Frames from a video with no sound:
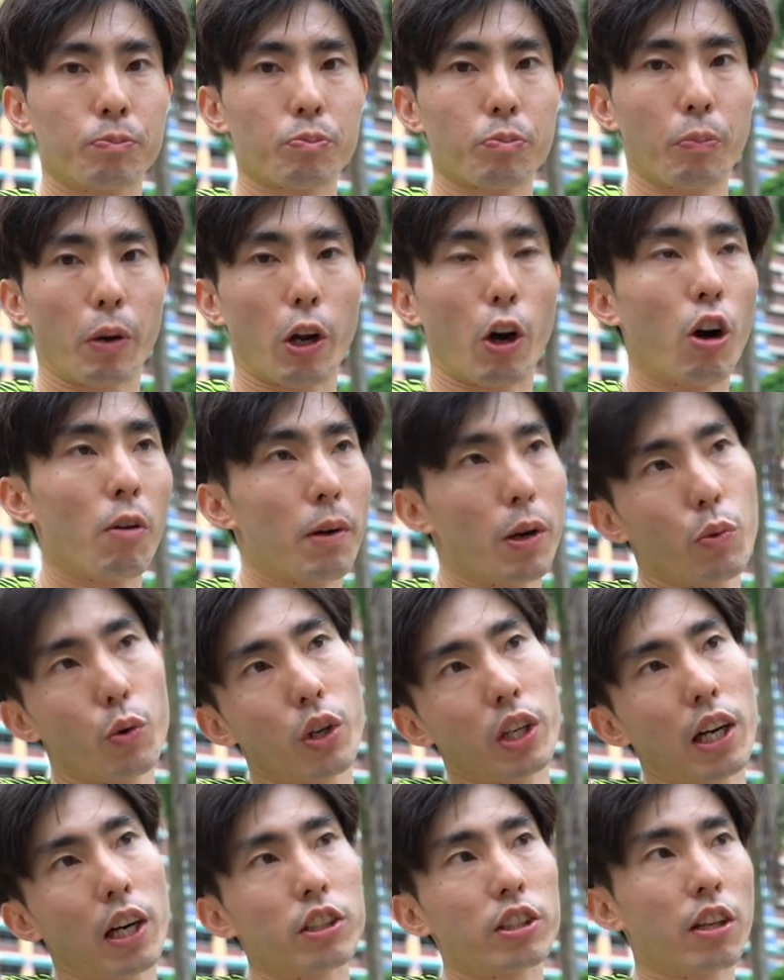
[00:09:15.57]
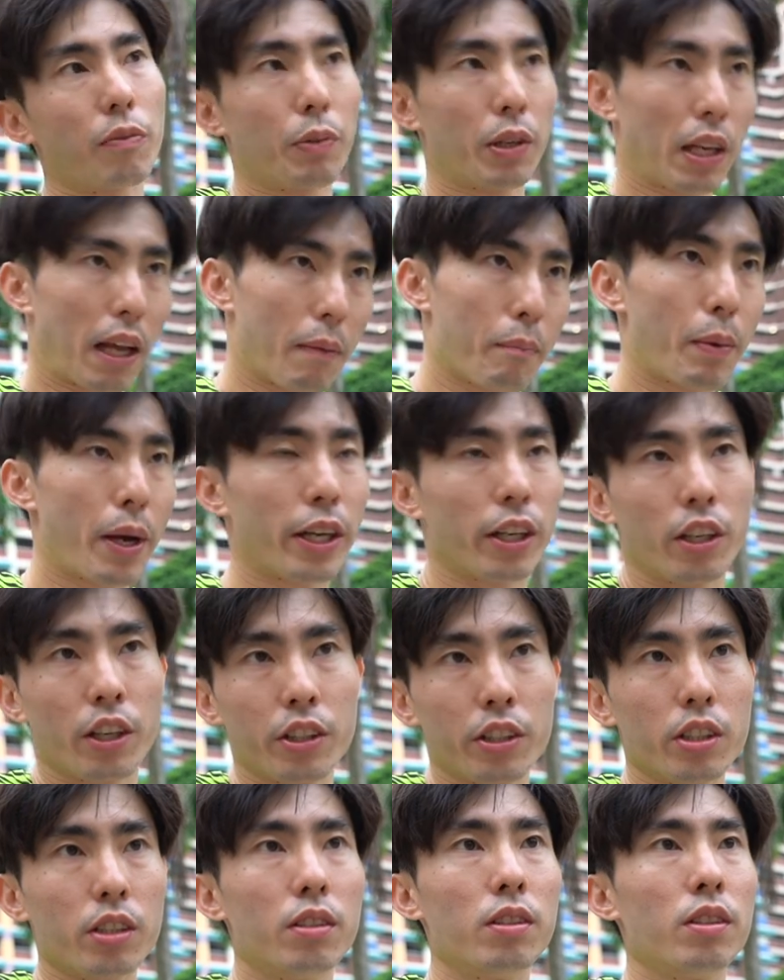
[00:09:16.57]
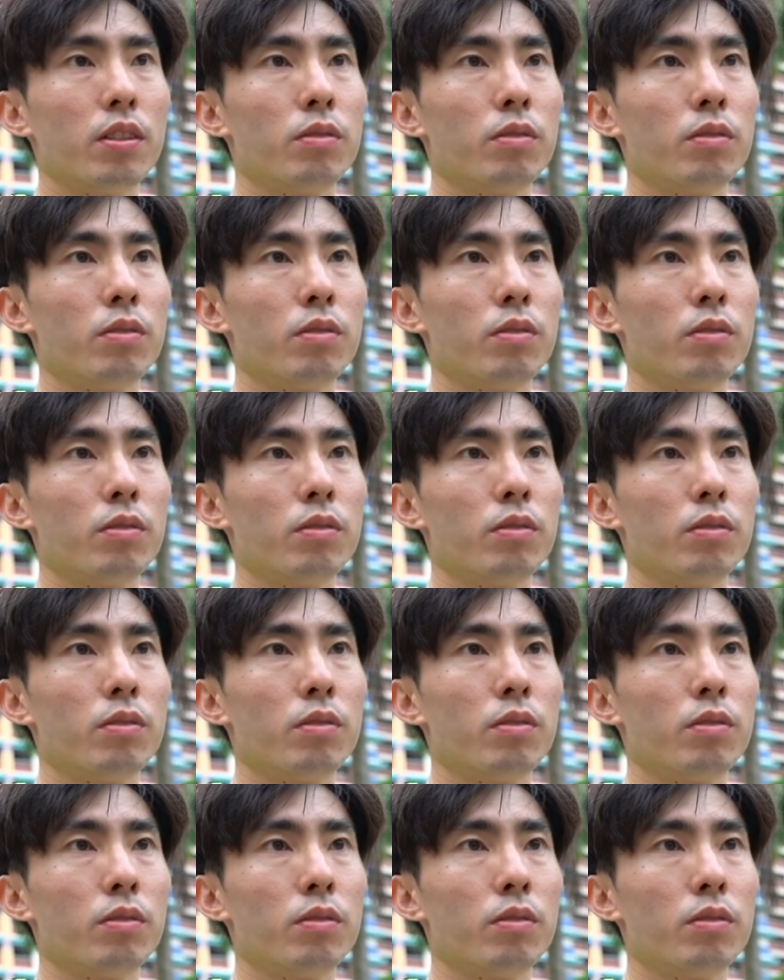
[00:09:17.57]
But all my workouts have been like bang on.